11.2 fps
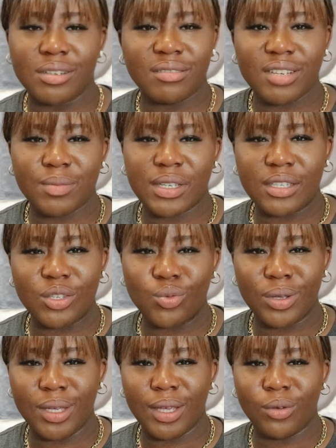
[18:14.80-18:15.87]
Christmas is
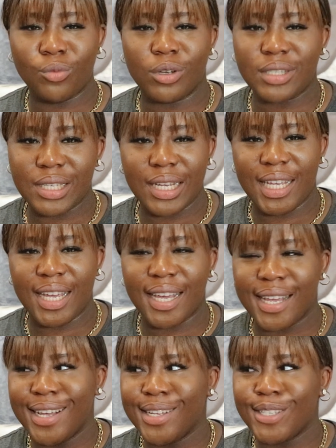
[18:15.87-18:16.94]
when once a
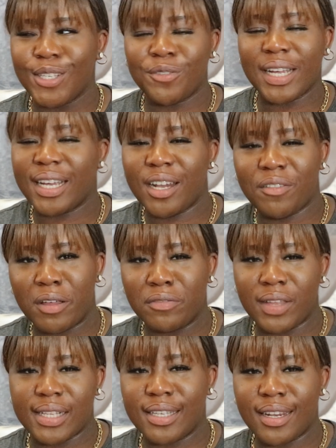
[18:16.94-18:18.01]
year. So if I get a
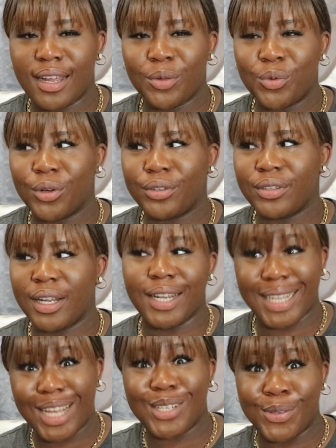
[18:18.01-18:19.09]
5.99 one and
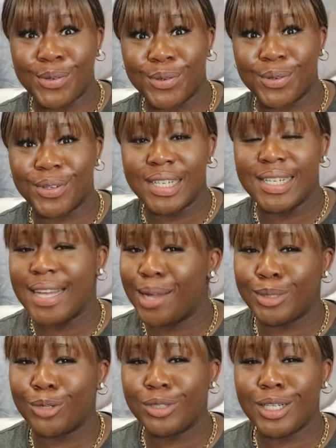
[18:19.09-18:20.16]
I get two, I
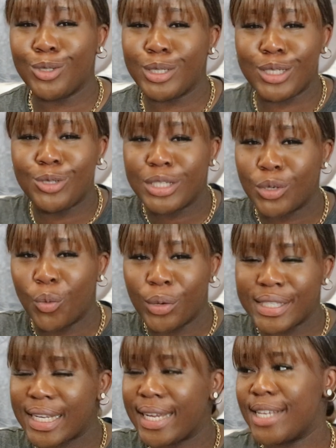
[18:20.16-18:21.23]
mean I only use, use it
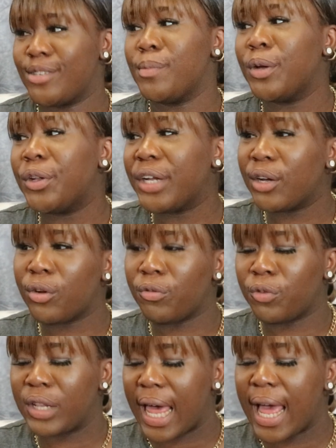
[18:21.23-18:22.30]
once a year. So I'm gonna go
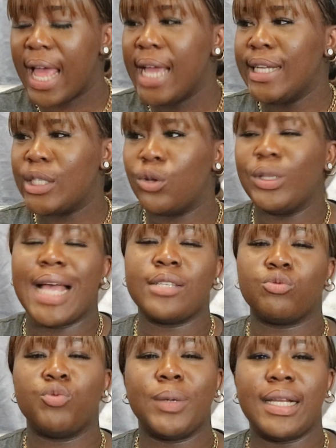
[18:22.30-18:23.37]
for that. So
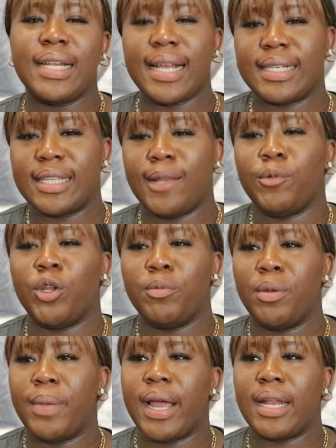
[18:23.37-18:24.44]
that's with the next thing I'm gonna
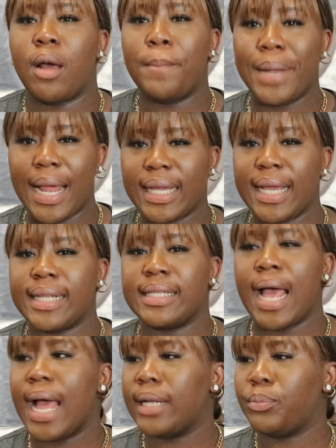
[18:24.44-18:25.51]
be buying out blankets
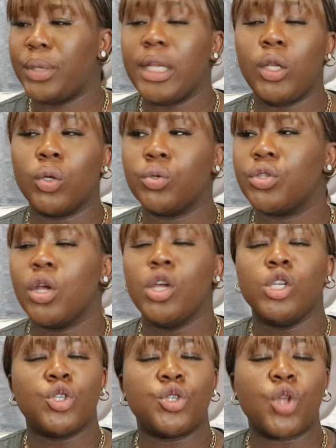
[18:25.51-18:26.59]
and pillows.
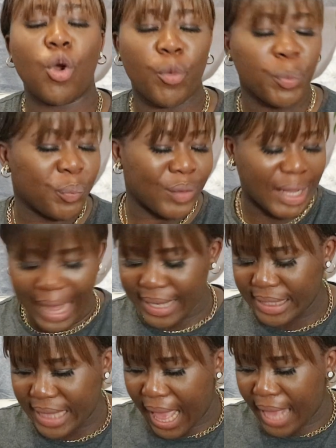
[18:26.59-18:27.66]
So
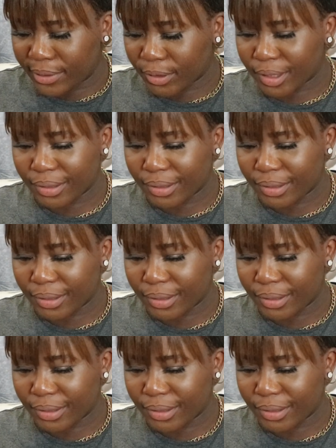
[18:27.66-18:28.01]
that's that.